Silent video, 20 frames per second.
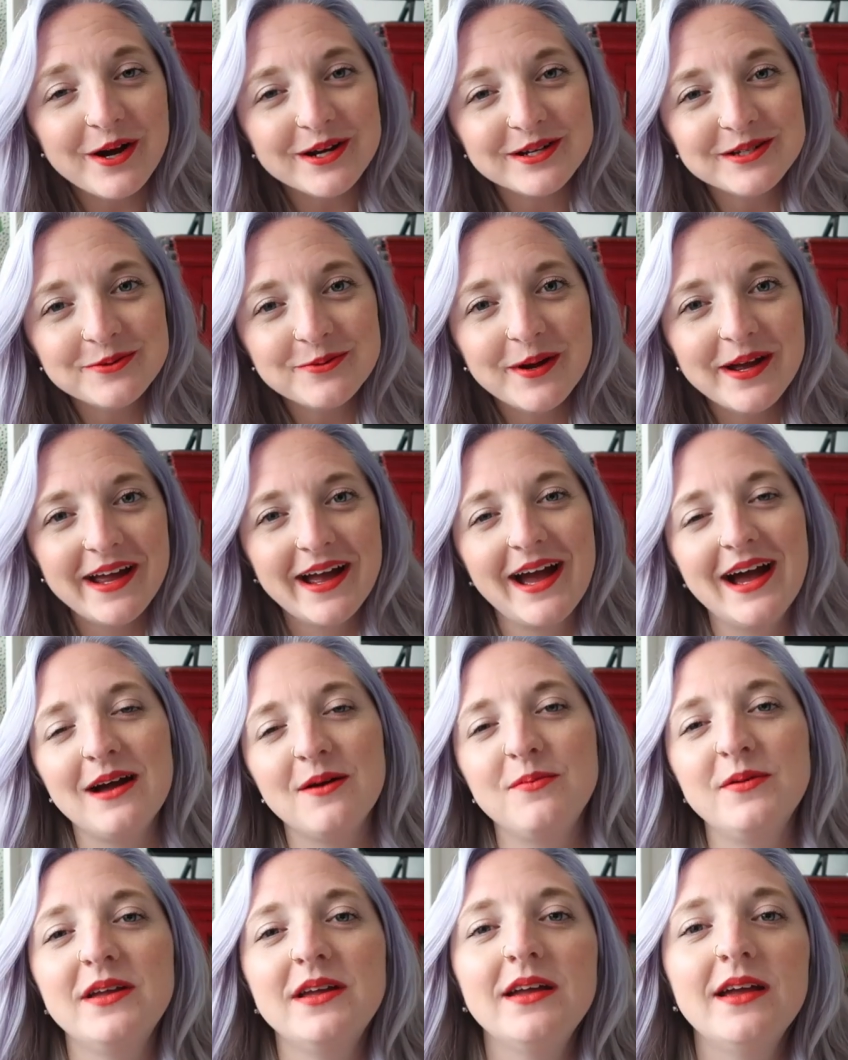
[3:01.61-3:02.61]
walked away
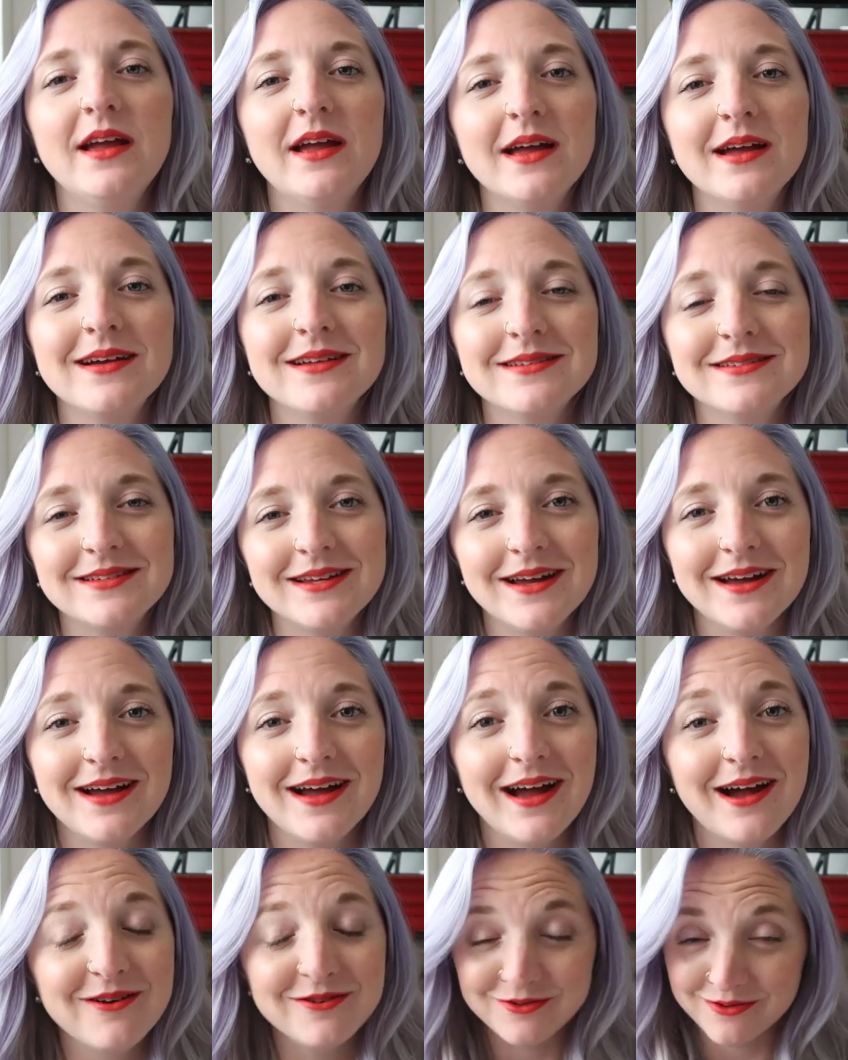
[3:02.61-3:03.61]
happy, and
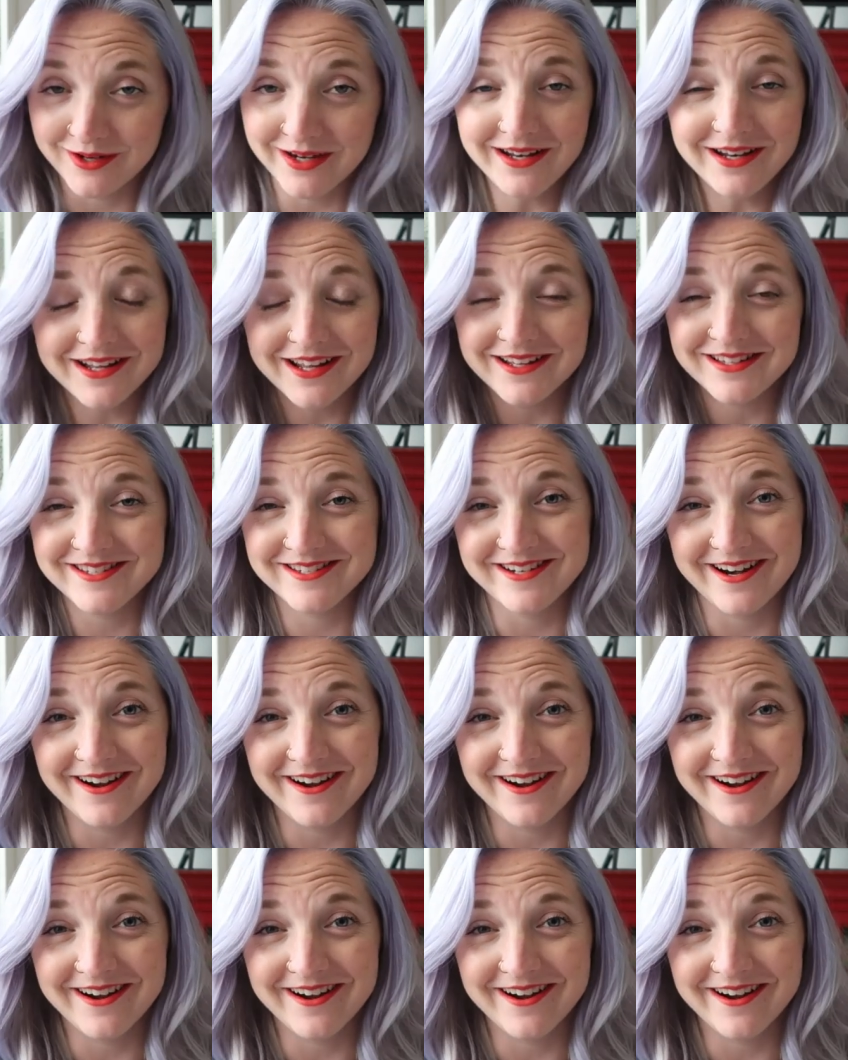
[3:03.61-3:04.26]
uh, I was ready to get